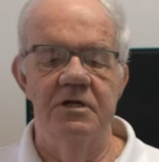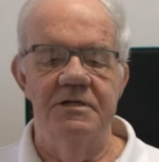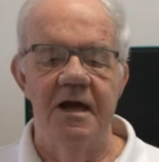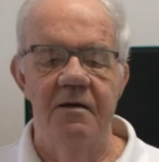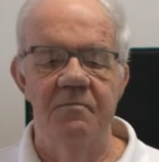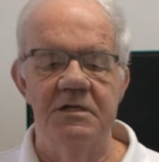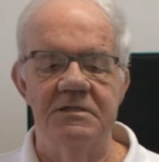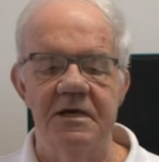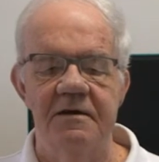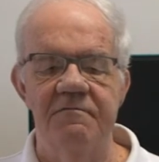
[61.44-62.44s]

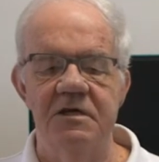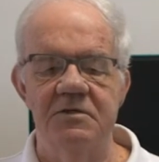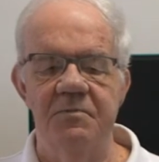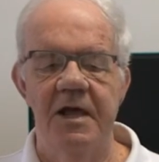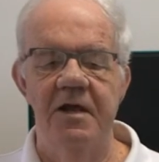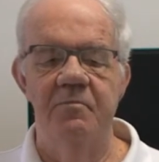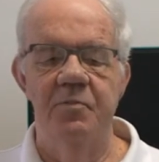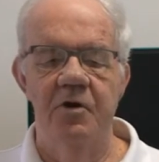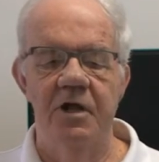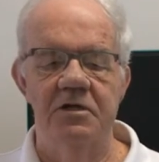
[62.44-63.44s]
retirement savings plan
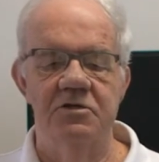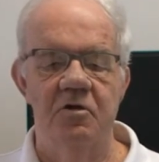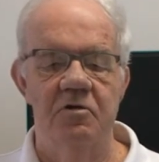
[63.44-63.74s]
products